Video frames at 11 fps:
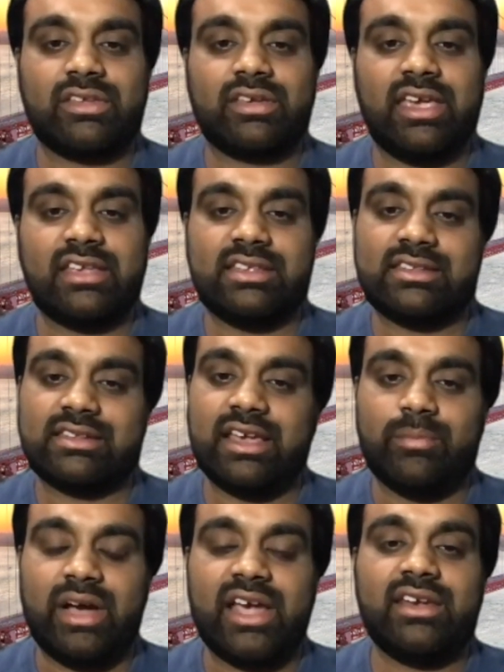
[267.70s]
cases
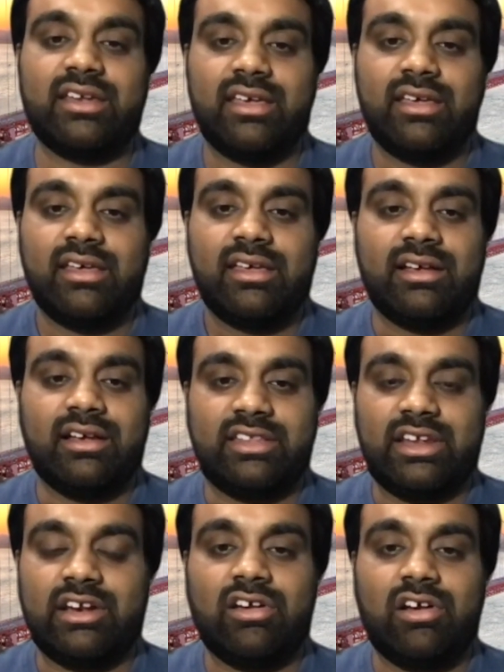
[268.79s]
like mine.
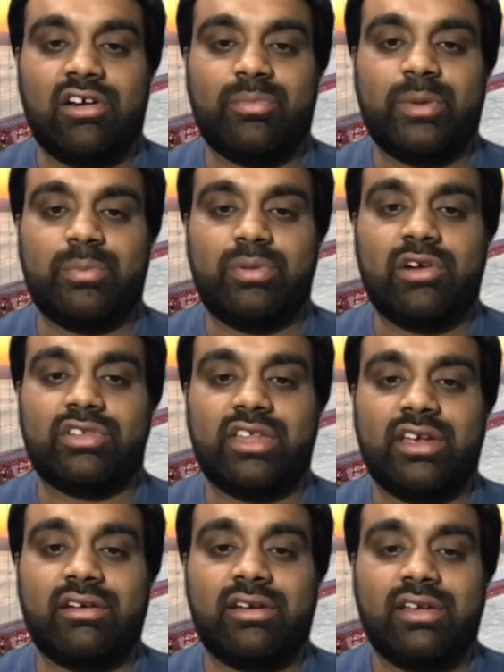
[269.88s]
There are a lot of people out there,